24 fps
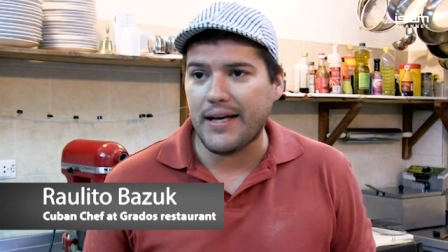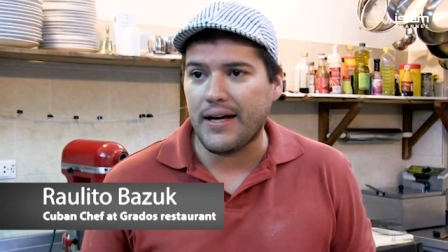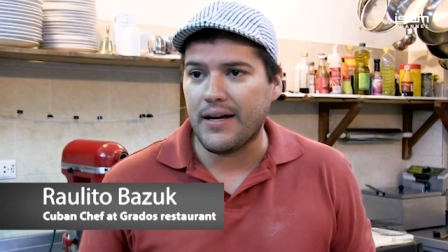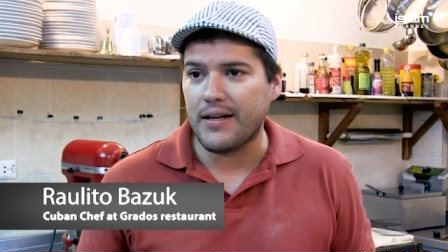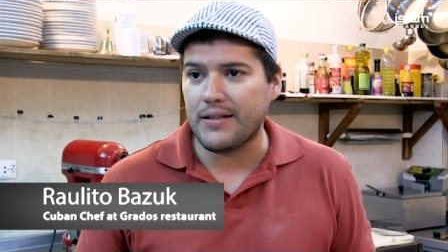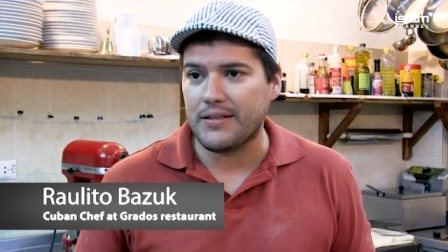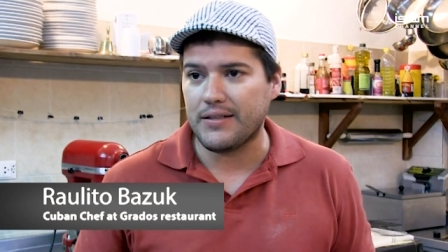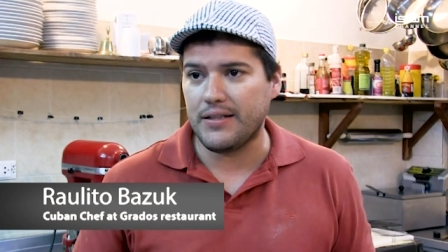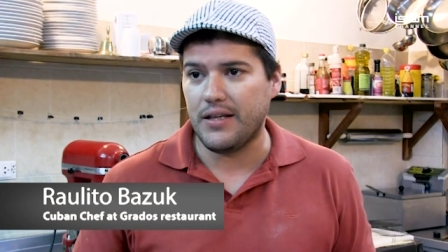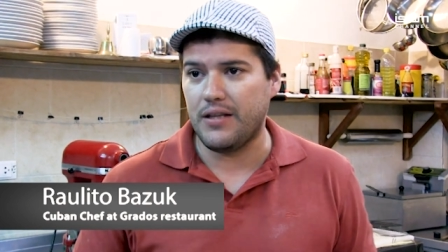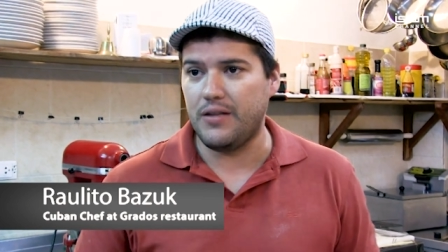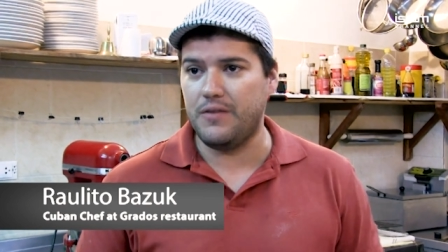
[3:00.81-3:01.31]

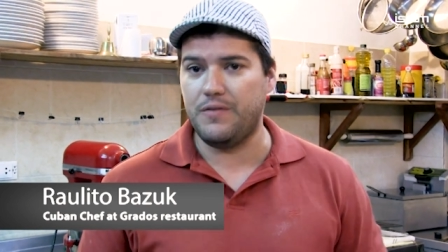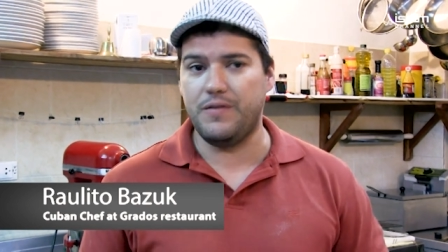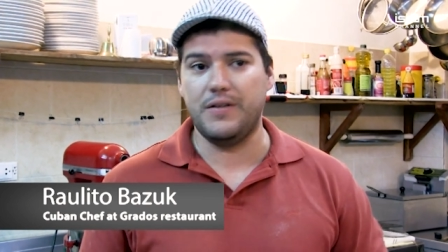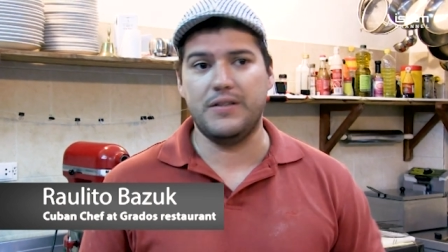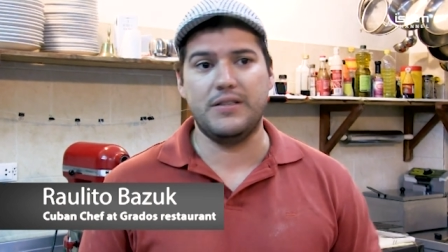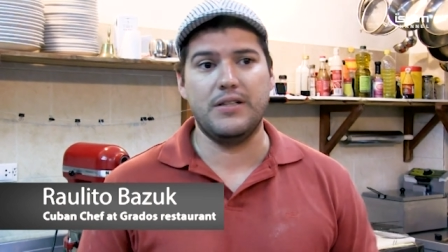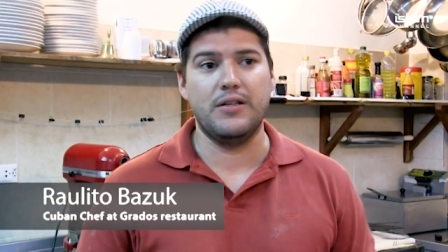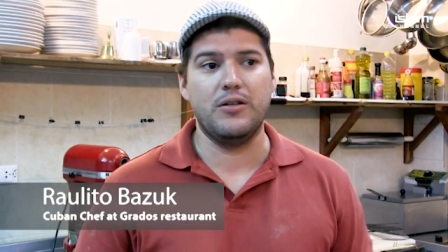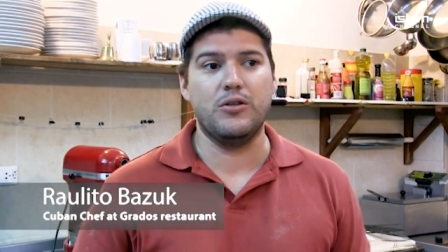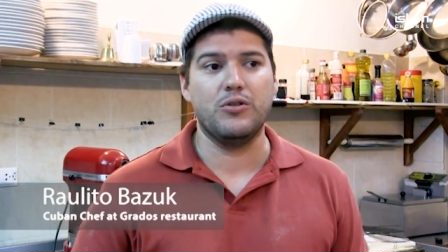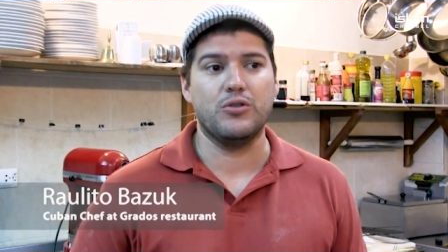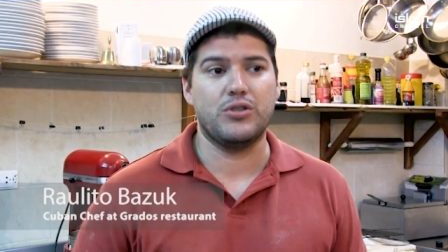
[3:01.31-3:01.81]
it's hard to
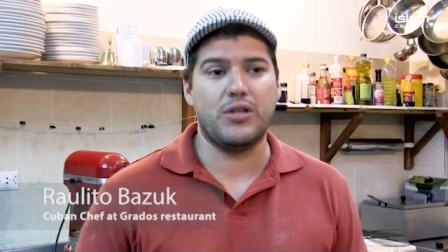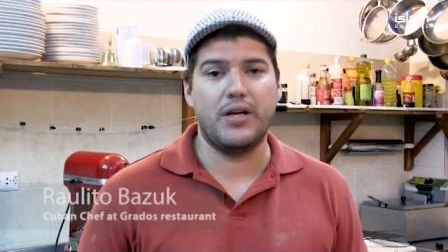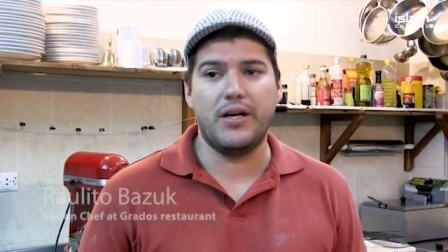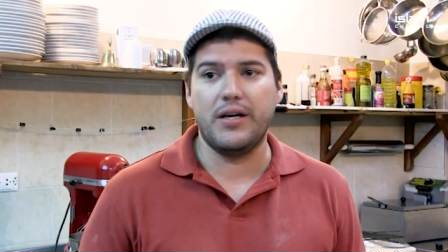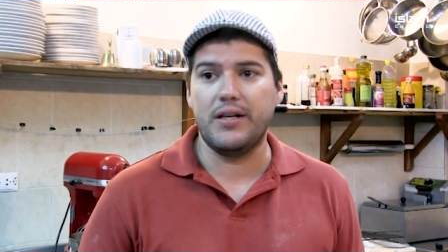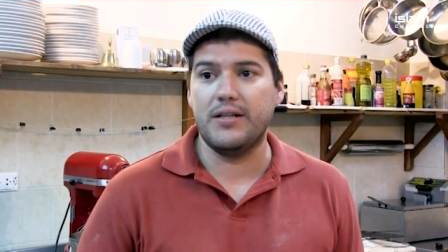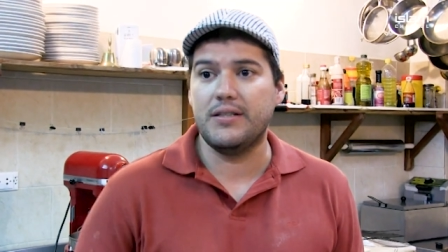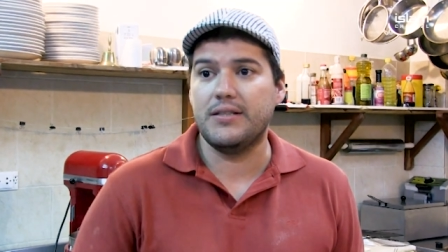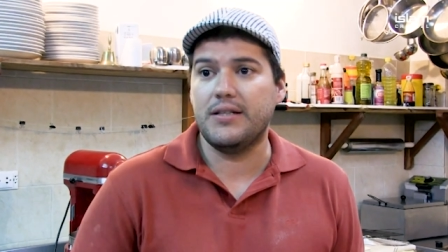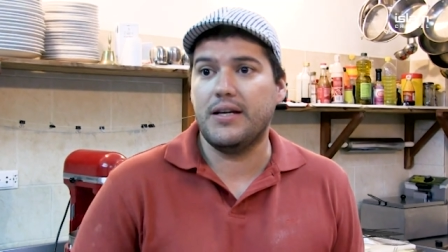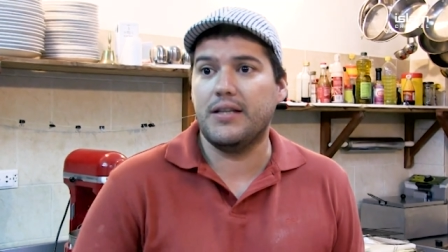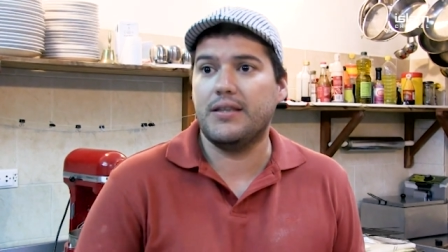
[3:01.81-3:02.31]
get certain
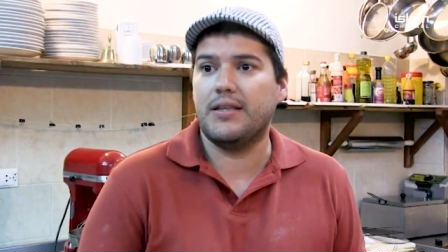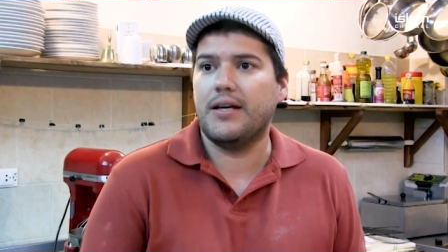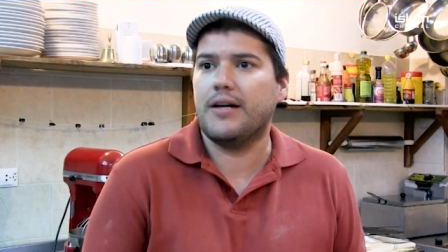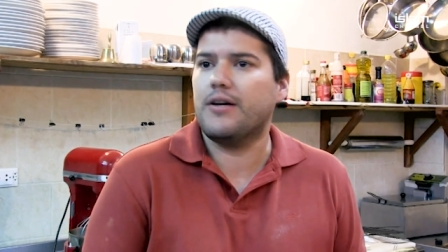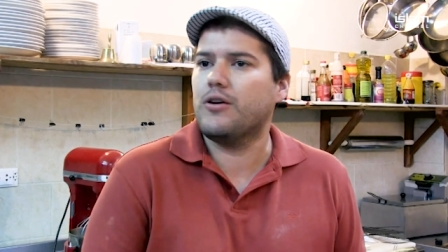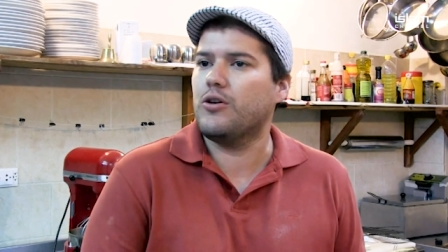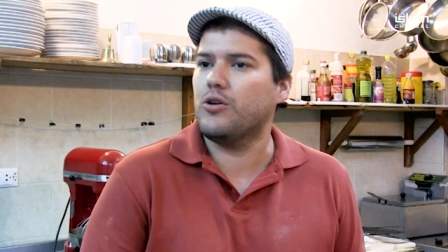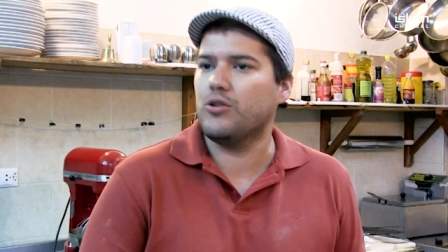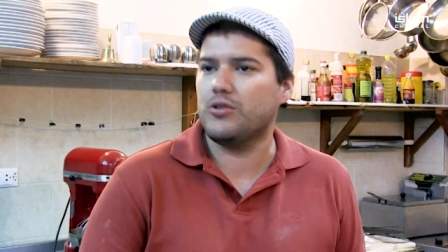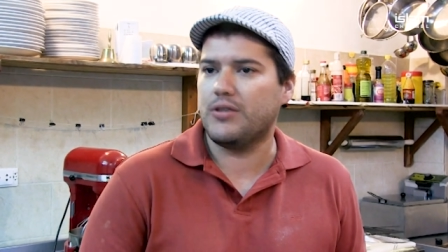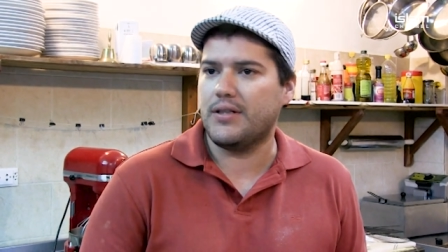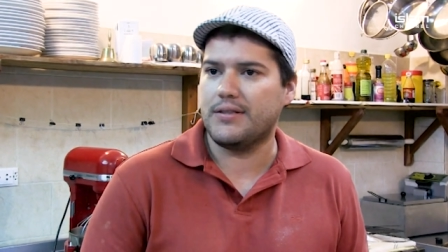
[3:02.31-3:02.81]
things.
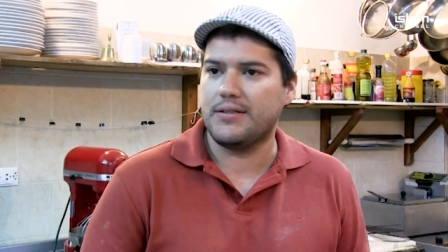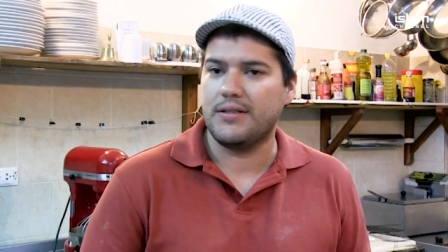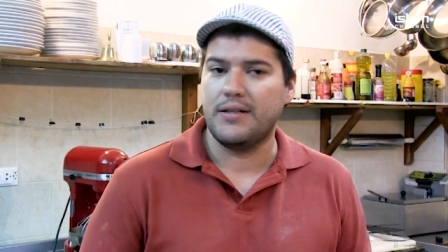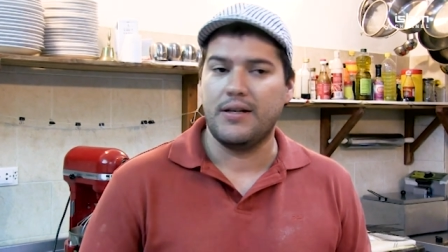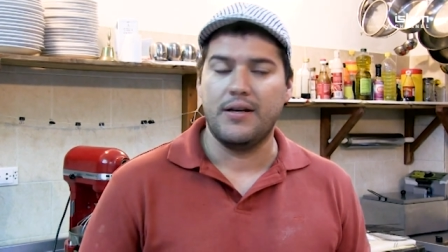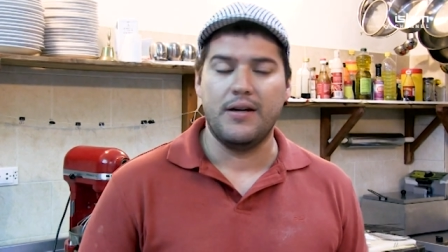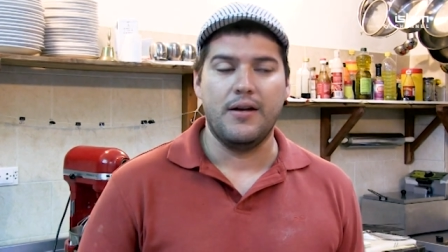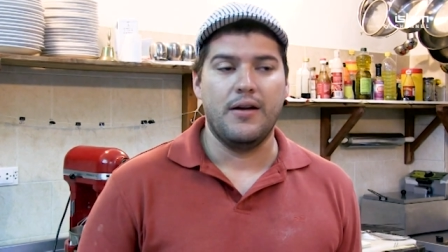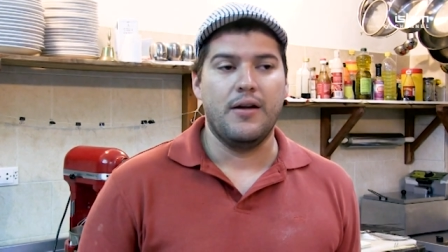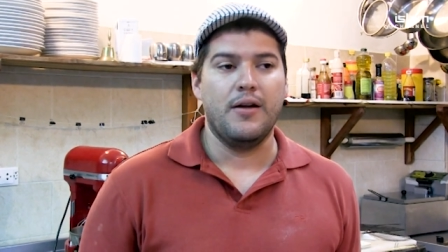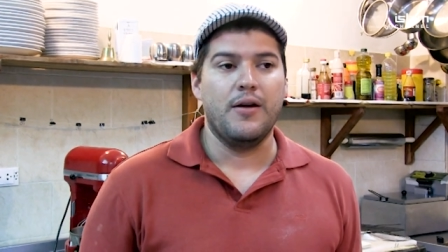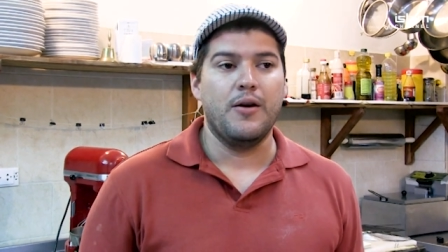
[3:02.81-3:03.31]
But
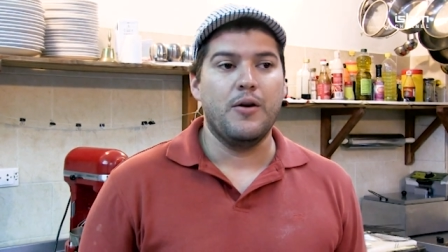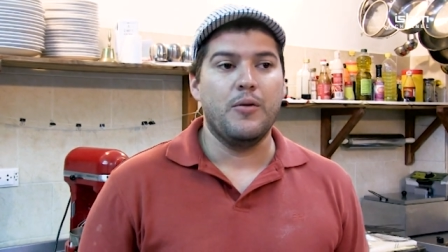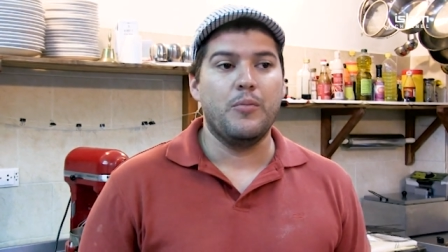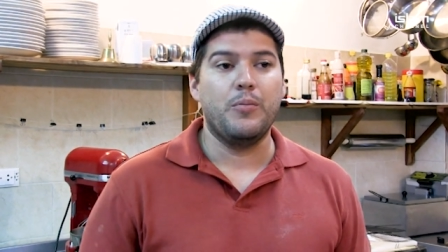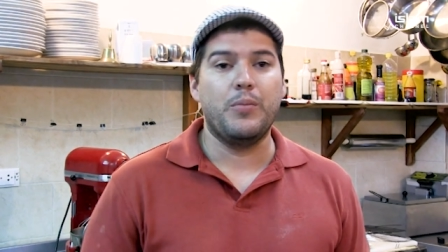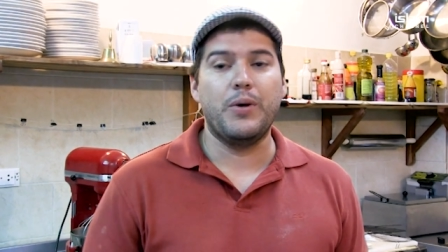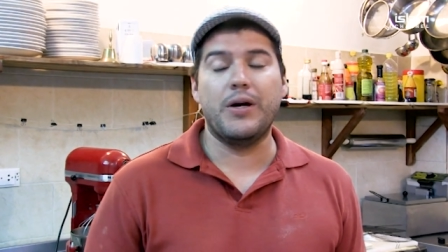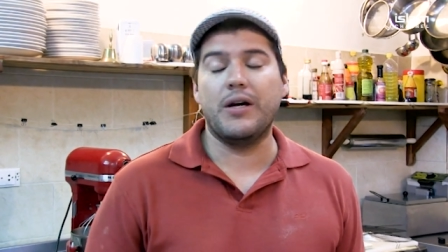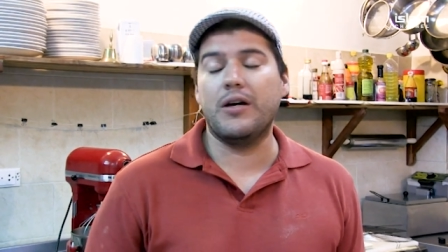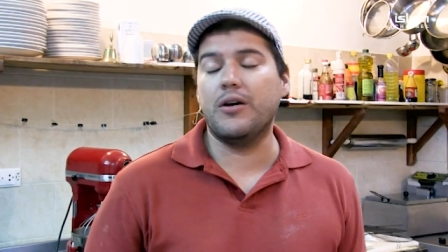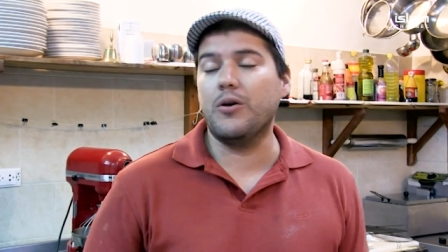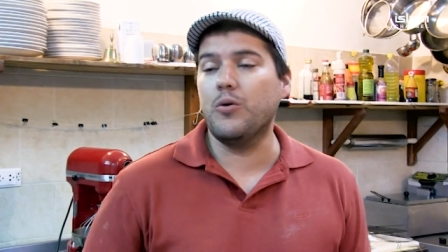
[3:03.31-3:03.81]
far from being a